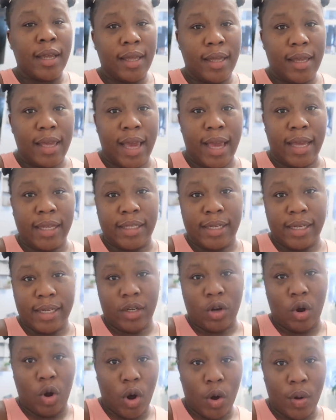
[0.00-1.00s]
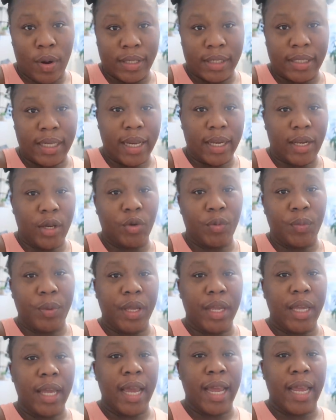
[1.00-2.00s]
yeah he did call and said he'll
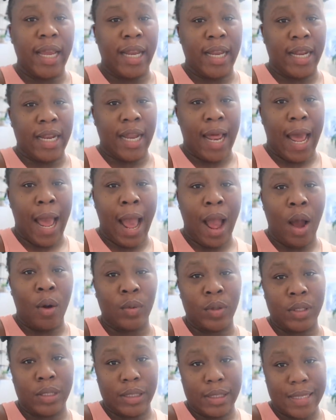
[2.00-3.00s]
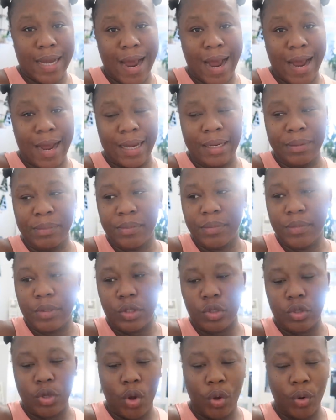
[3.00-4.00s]
be here in an hour's time oh,
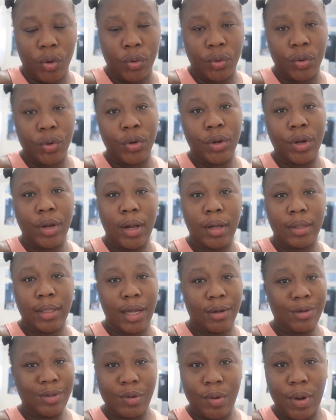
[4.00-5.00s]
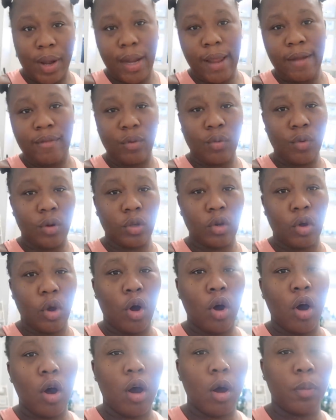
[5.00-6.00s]
so that's why everyone oh,
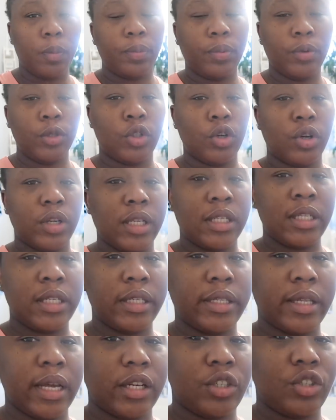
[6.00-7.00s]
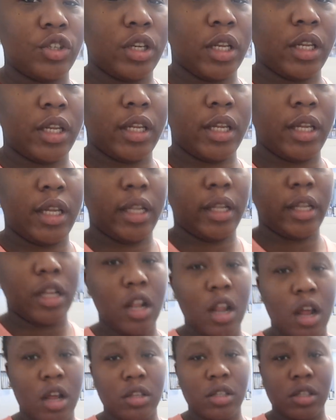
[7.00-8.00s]
got up jordan is actually in
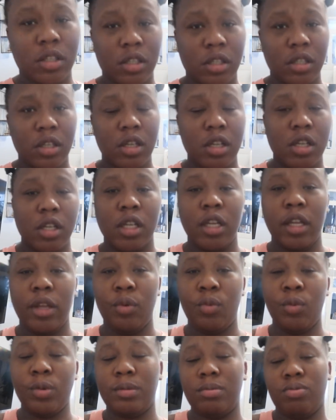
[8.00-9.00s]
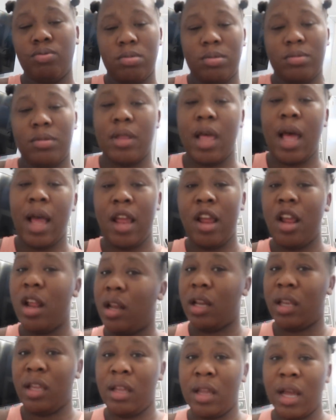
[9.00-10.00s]
class He'll start
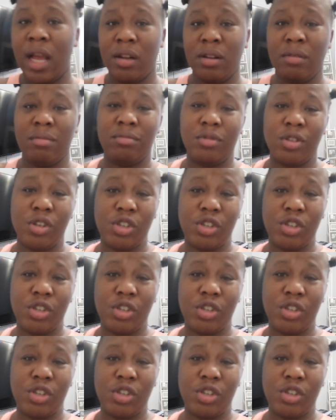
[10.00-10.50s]
early i don't